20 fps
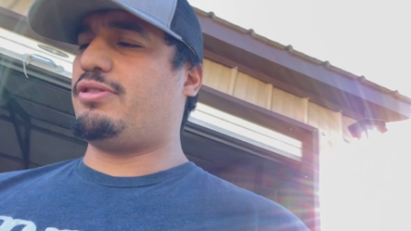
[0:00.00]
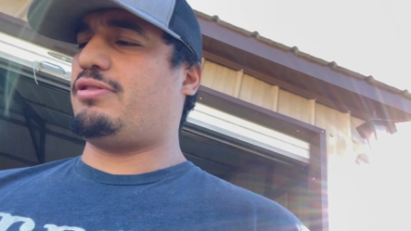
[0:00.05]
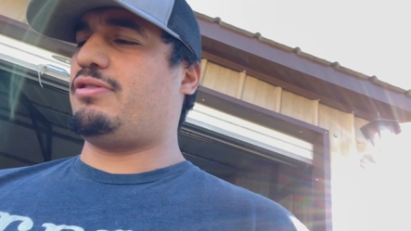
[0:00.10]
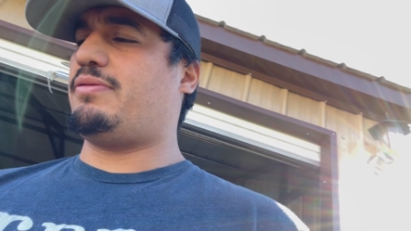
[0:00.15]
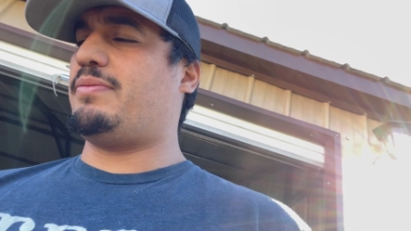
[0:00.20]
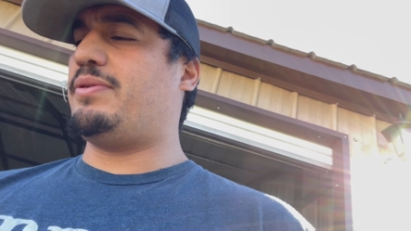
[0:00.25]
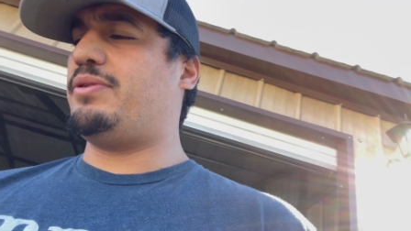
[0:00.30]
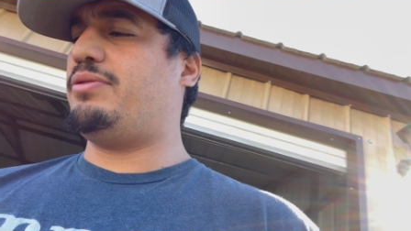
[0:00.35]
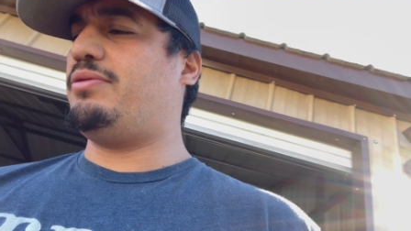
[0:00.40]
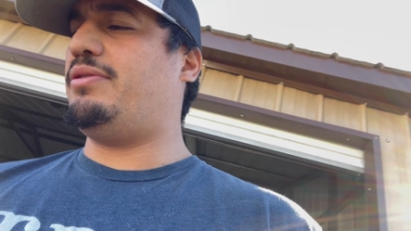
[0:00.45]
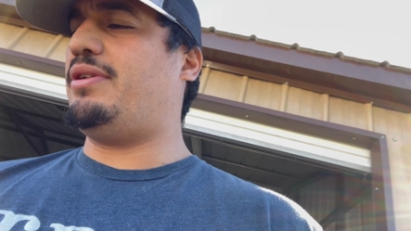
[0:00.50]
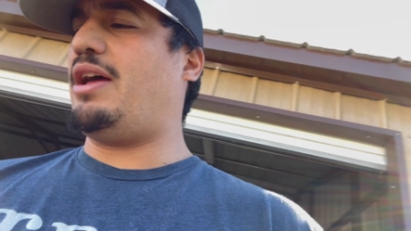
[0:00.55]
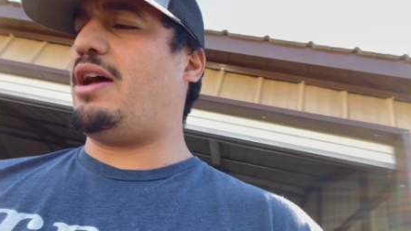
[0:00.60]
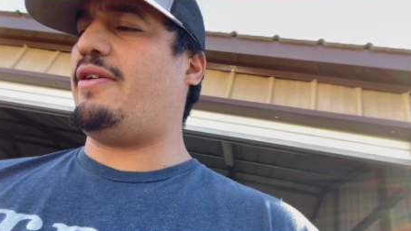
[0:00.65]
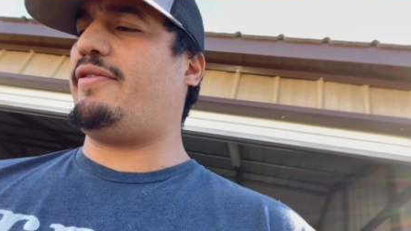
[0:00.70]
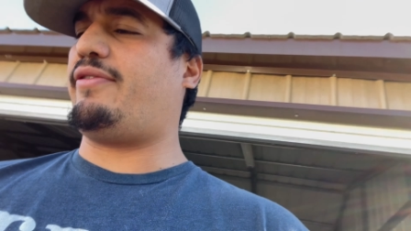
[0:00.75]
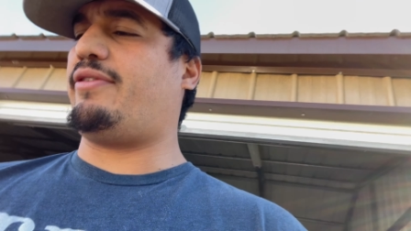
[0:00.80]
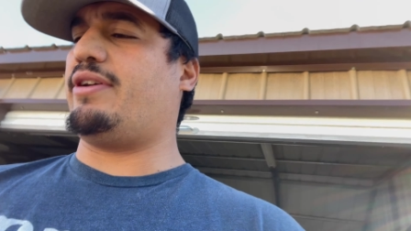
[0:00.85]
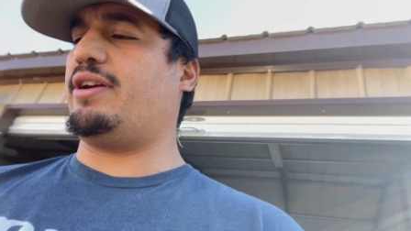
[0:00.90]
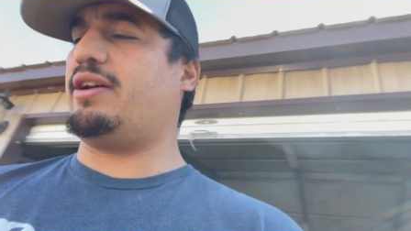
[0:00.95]
I'm gonna do now
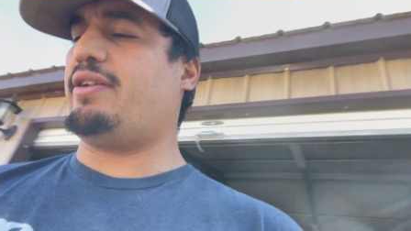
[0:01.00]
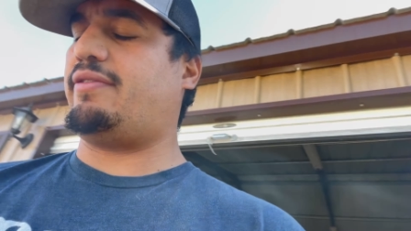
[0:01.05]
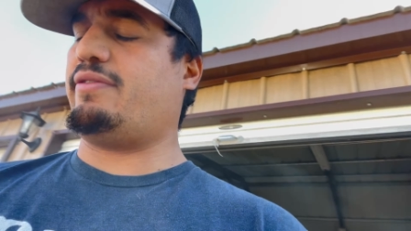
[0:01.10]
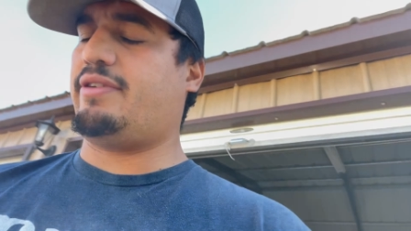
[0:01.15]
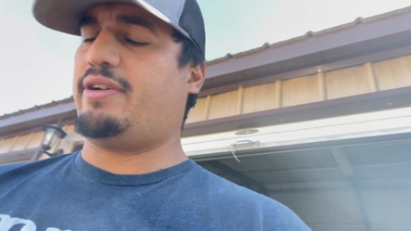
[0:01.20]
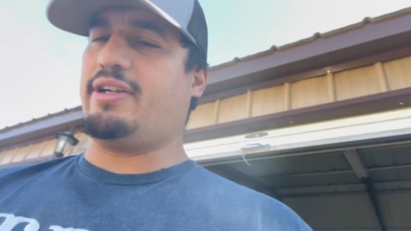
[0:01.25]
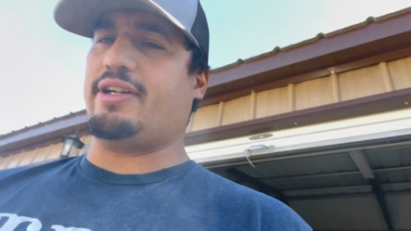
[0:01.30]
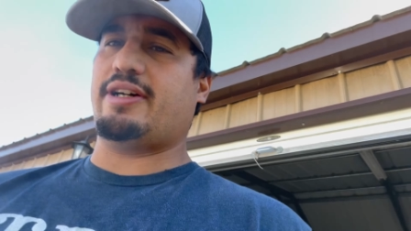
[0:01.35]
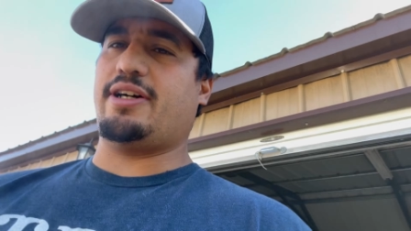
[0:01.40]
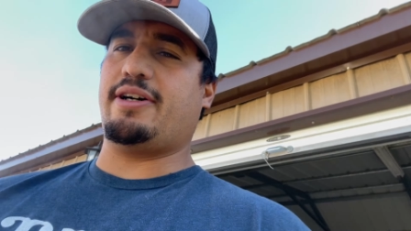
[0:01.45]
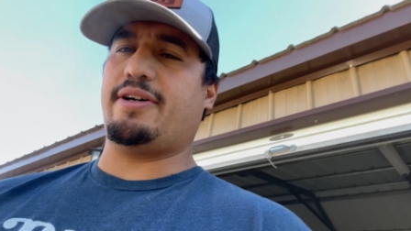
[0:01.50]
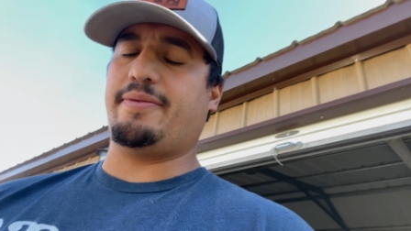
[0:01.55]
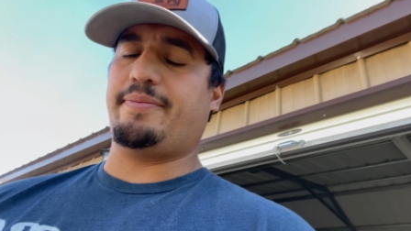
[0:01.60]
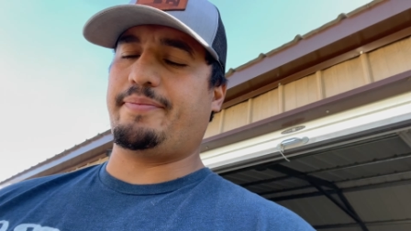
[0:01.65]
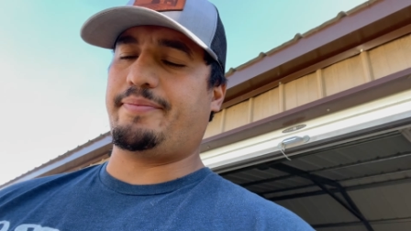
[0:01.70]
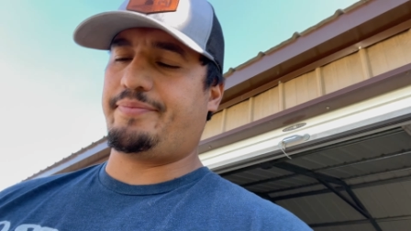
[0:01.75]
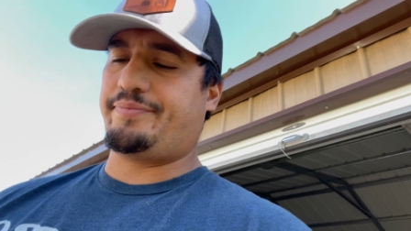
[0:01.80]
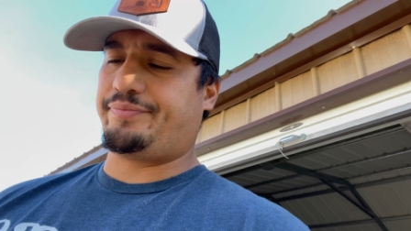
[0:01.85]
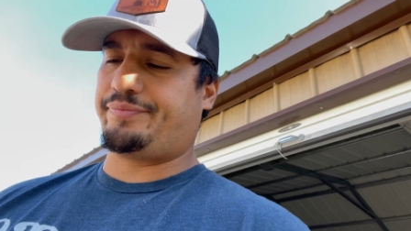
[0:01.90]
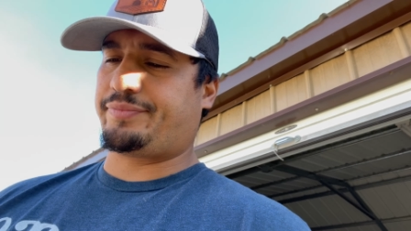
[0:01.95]
for every
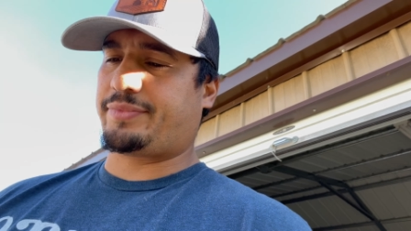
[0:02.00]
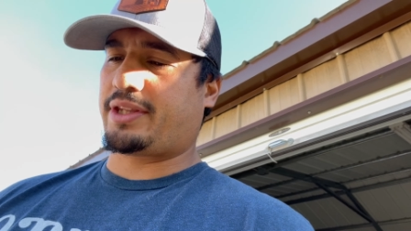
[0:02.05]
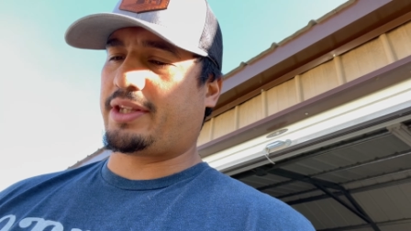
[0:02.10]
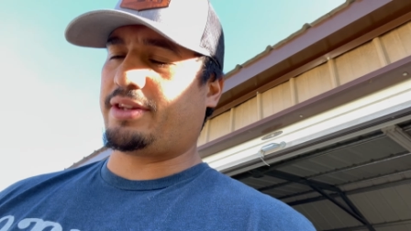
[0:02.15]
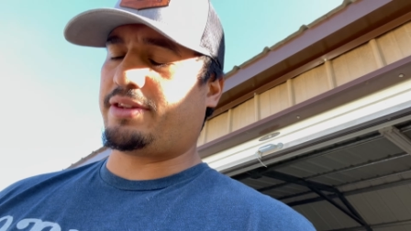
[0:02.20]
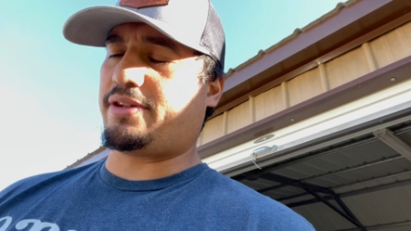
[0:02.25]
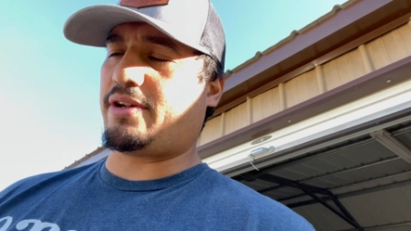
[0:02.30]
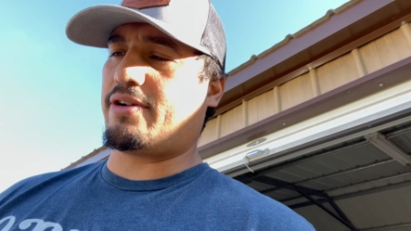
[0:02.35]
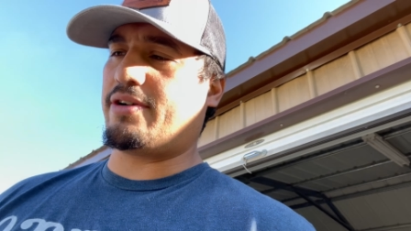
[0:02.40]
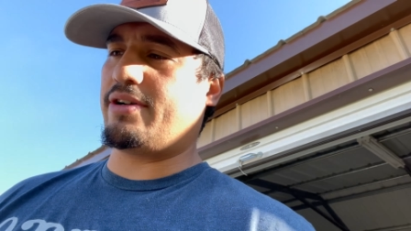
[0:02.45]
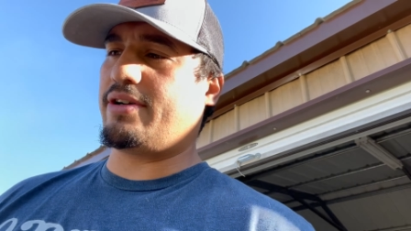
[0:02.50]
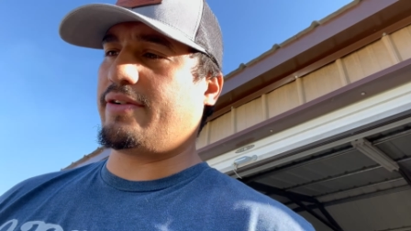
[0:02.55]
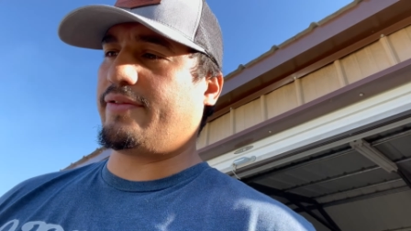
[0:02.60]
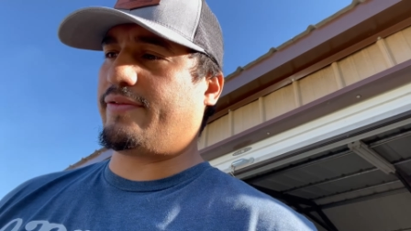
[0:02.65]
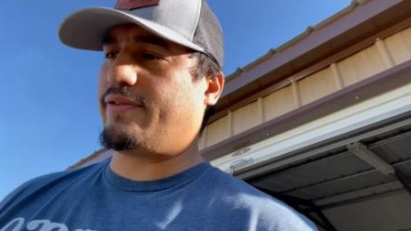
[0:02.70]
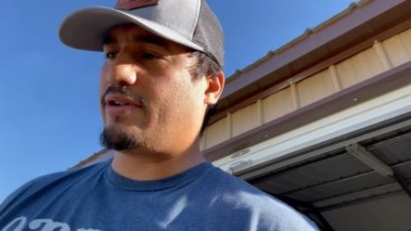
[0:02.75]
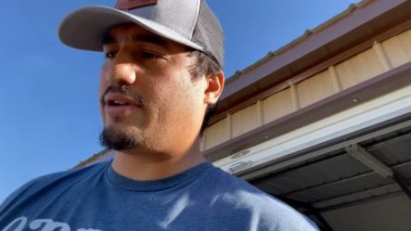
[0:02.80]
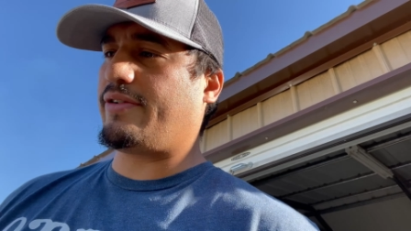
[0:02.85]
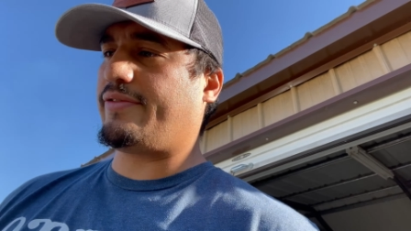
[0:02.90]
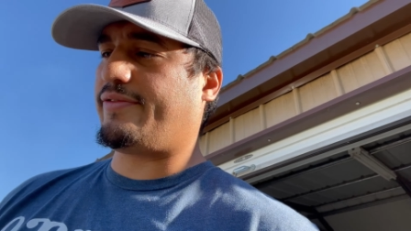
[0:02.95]
30 to
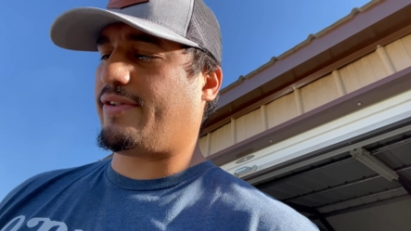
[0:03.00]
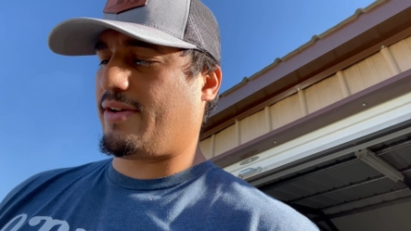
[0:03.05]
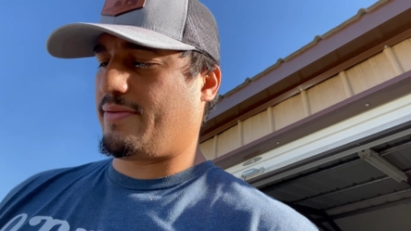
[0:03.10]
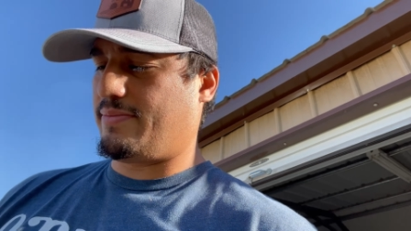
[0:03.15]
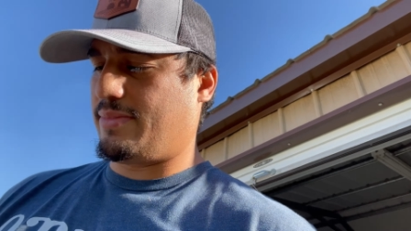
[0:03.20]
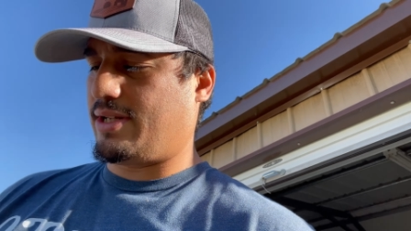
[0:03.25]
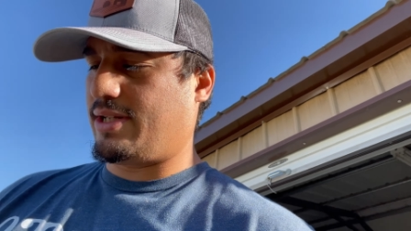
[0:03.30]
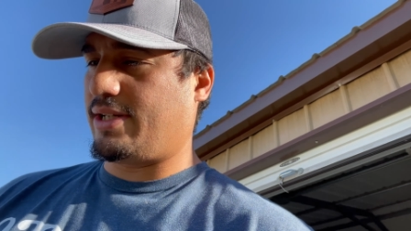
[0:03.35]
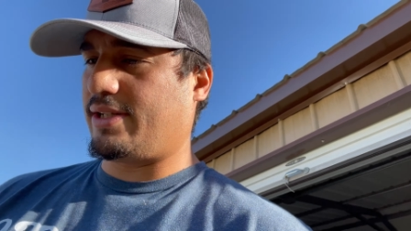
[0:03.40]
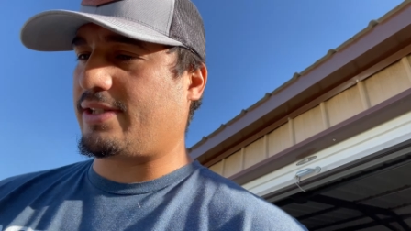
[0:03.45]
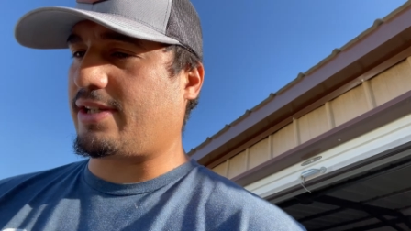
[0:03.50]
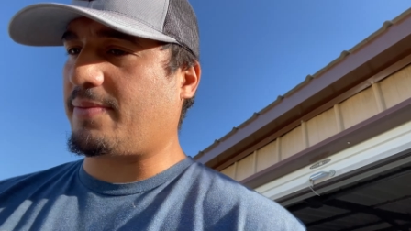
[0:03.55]
45 minutes.